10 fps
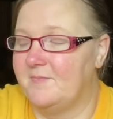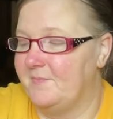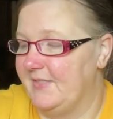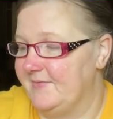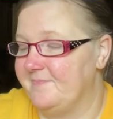
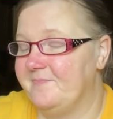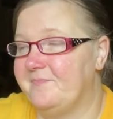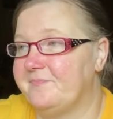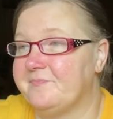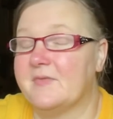but
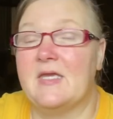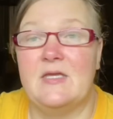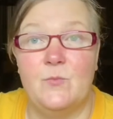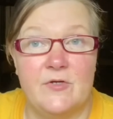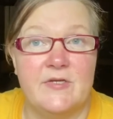
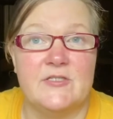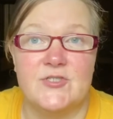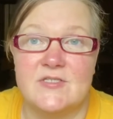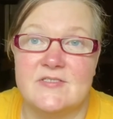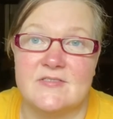he will get
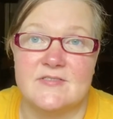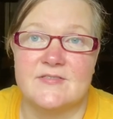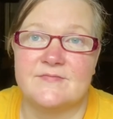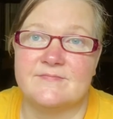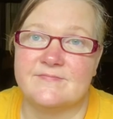
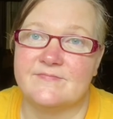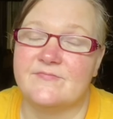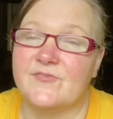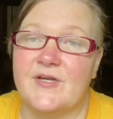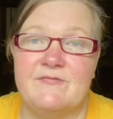justice
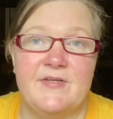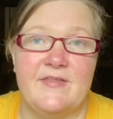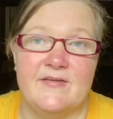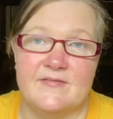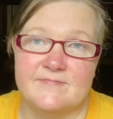for
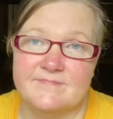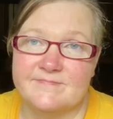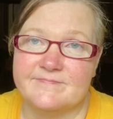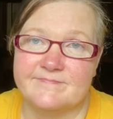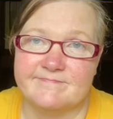everything.
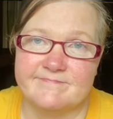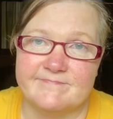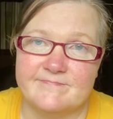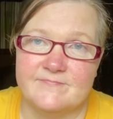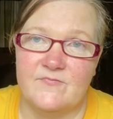
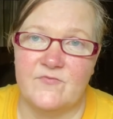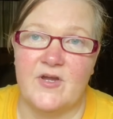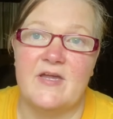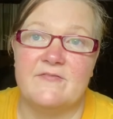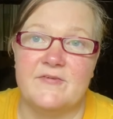
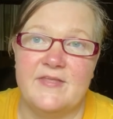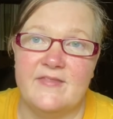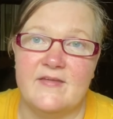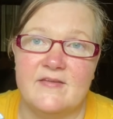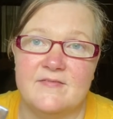For
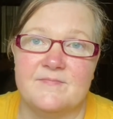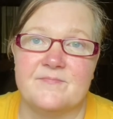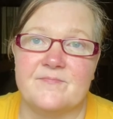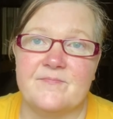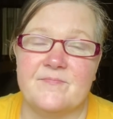everything.
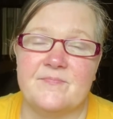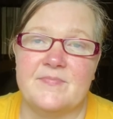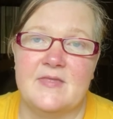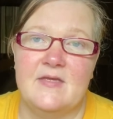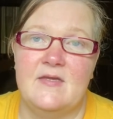
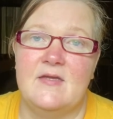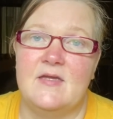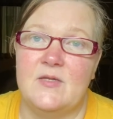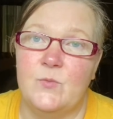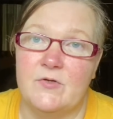
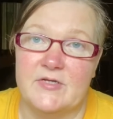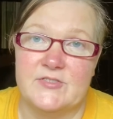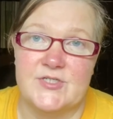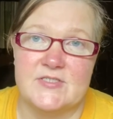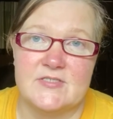He will get
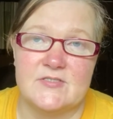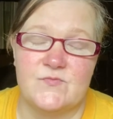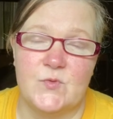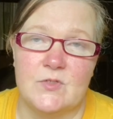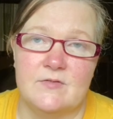justice
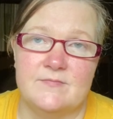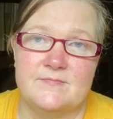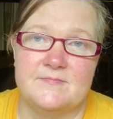for.